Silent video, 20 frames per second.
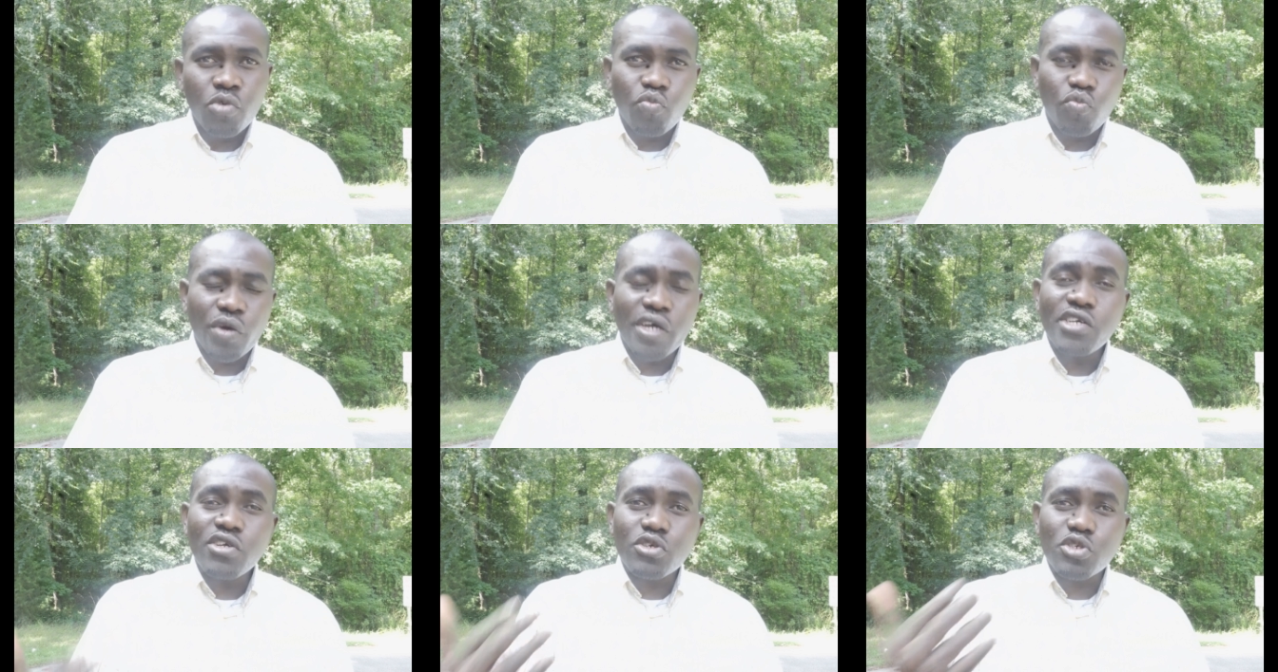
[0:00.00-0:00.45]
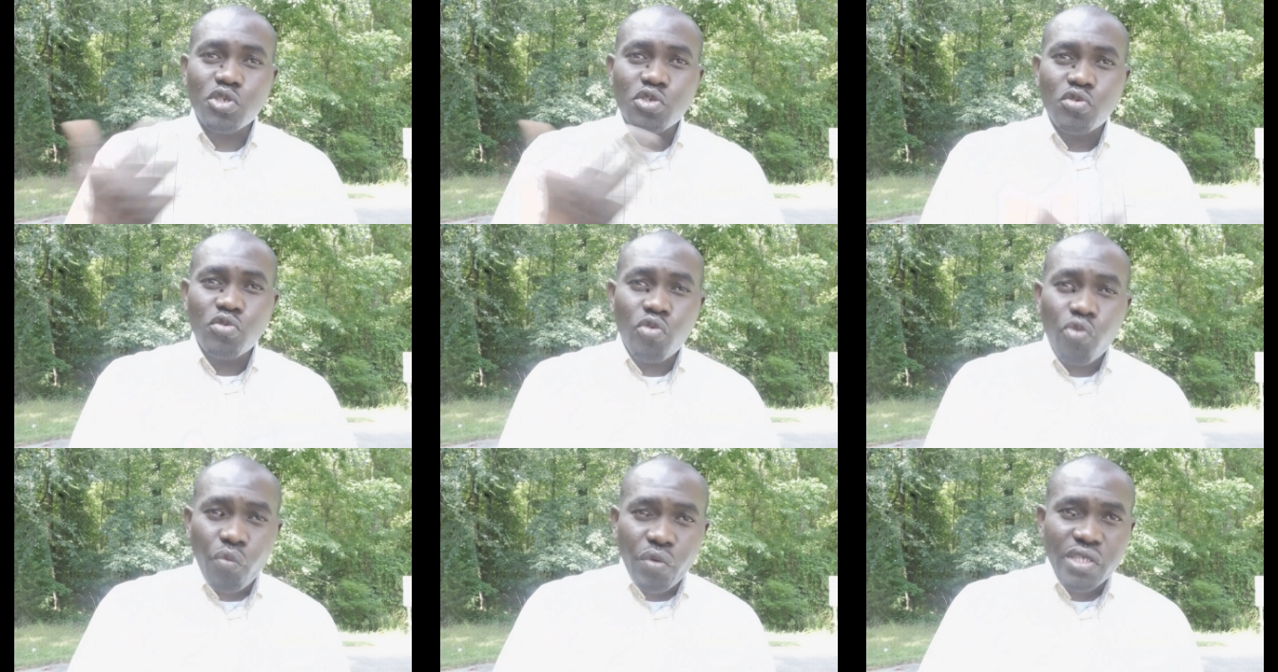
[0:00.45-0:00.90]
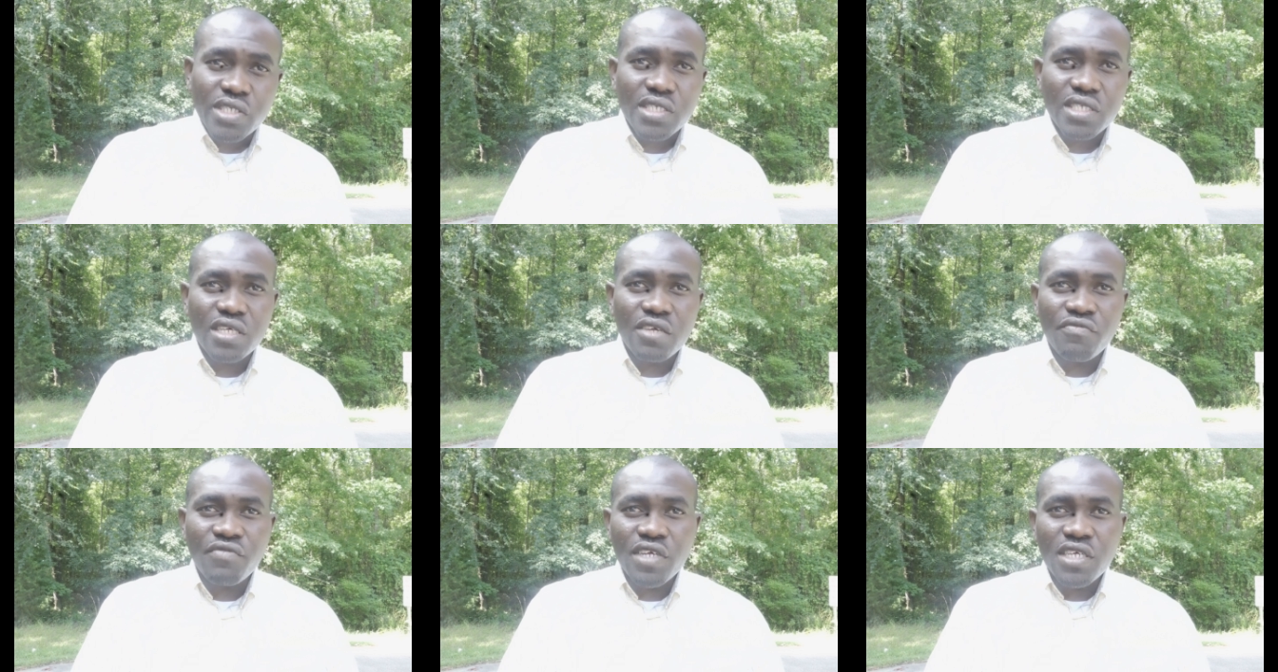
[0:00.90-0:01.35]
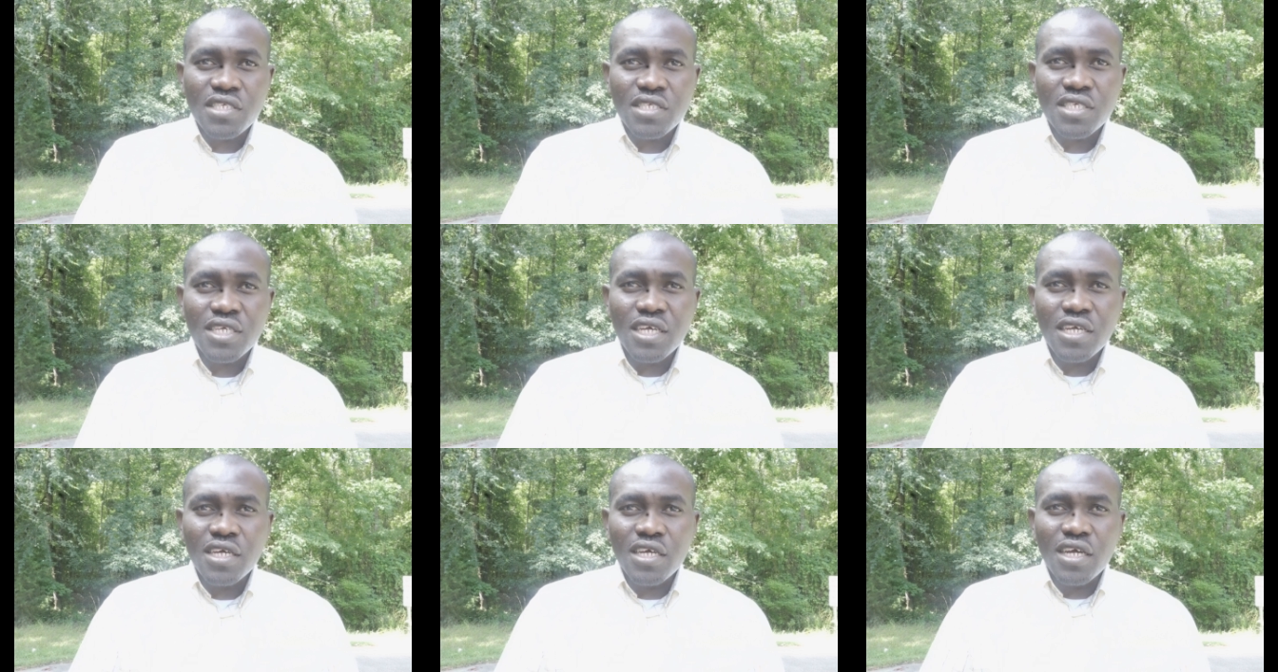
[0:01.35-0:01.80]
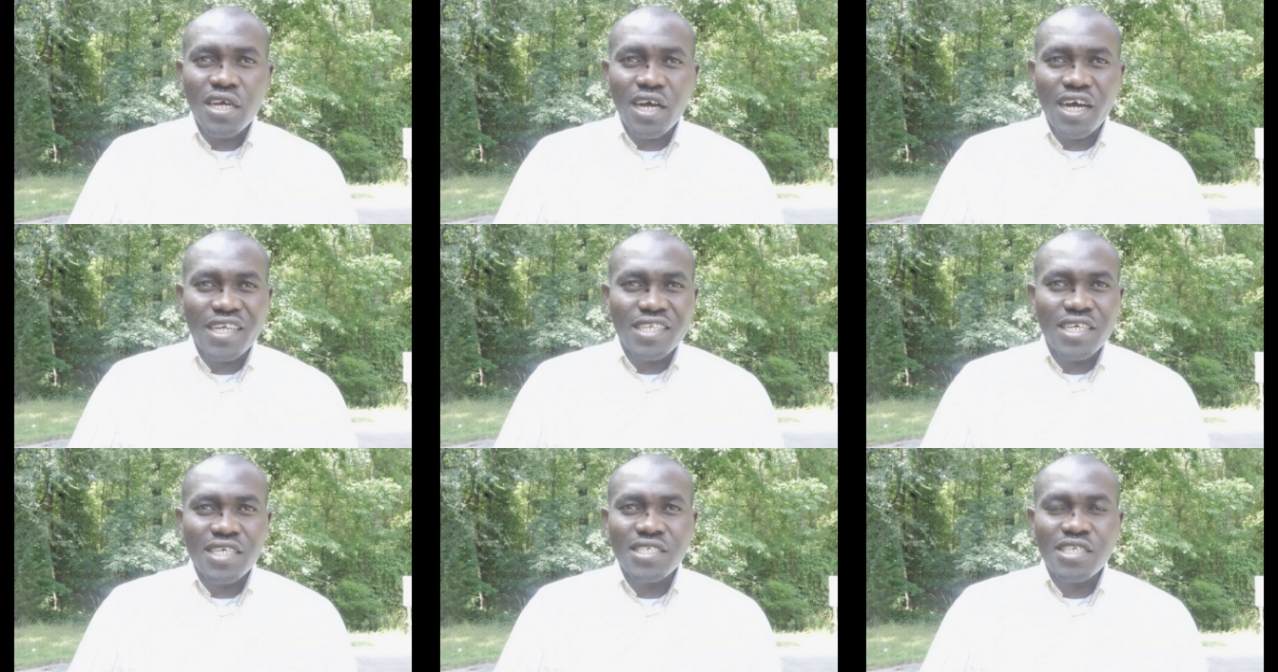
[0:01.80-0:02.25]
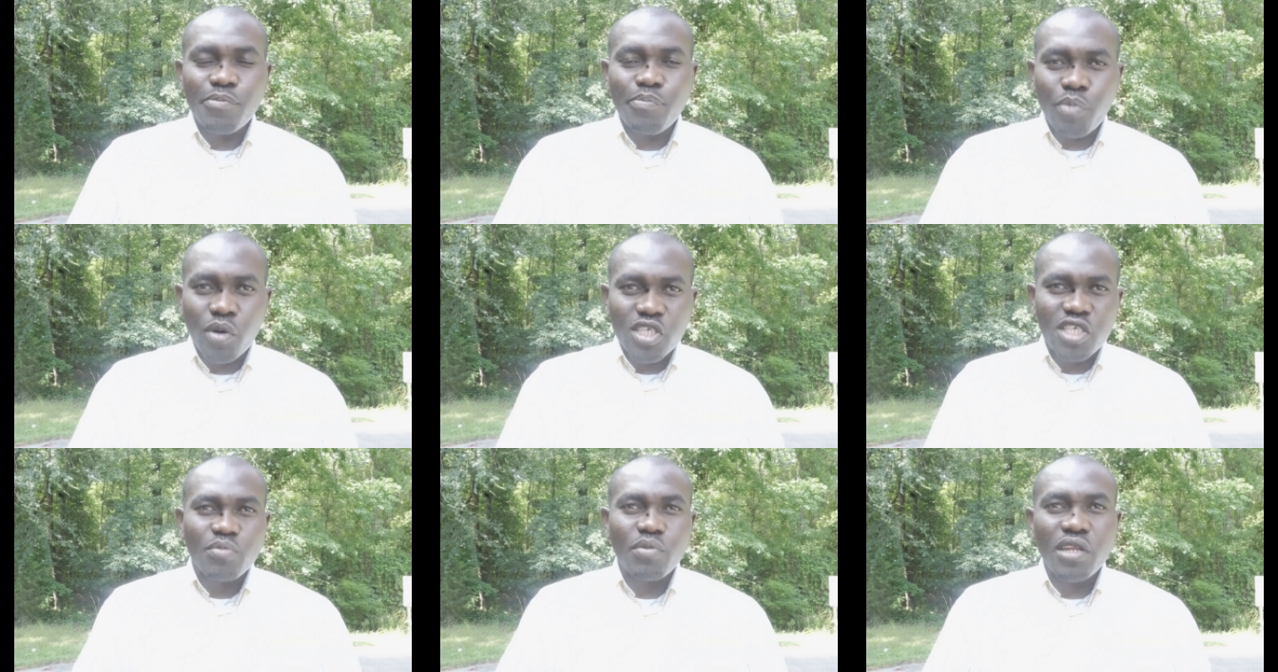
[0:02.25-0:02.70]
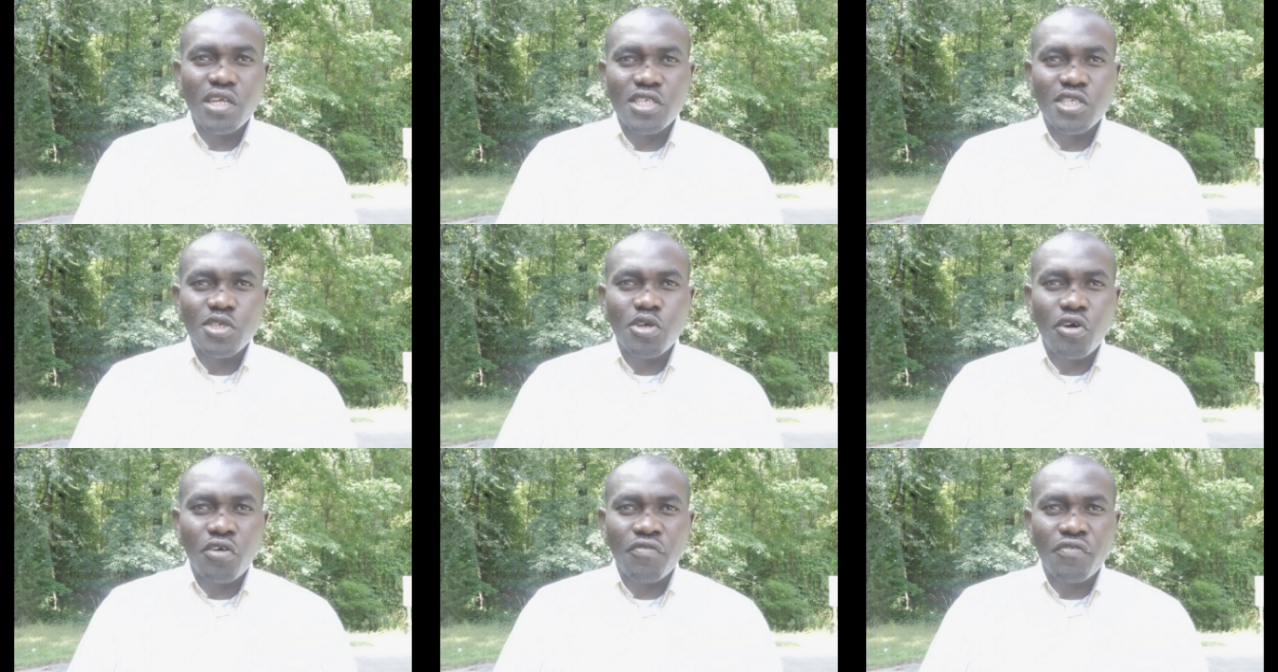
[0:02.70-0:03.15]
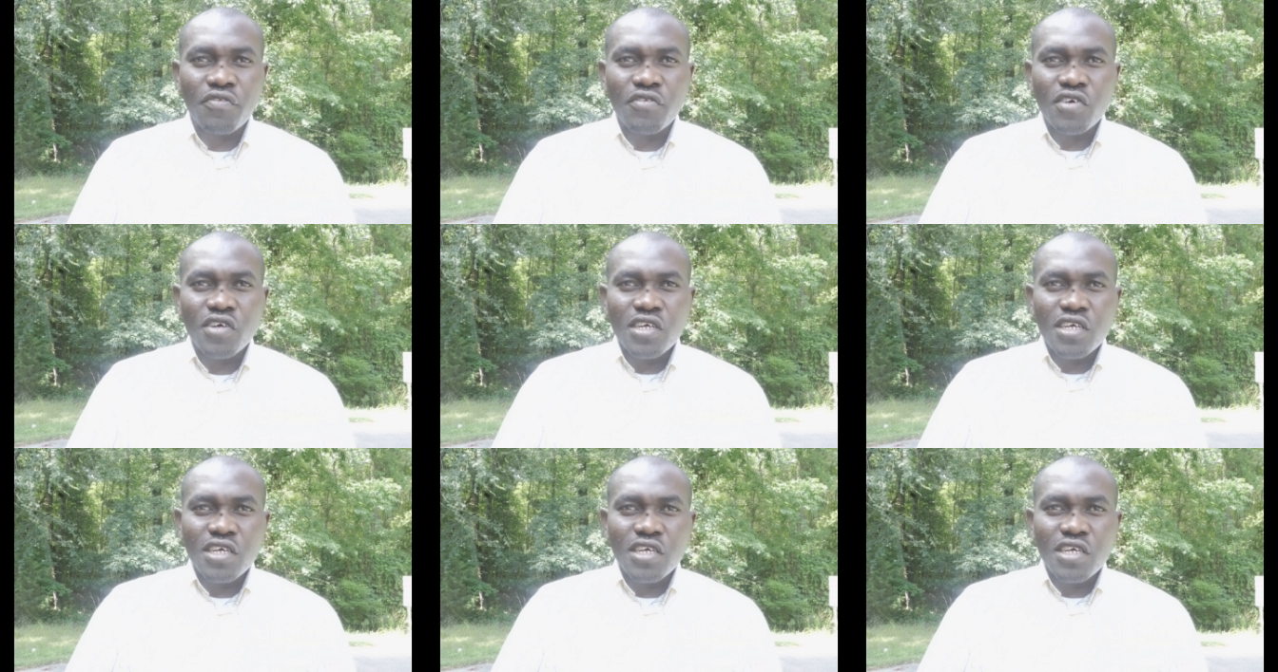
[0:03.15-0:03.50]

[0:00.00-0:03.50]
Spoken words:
when your school receive it, there's a possibility of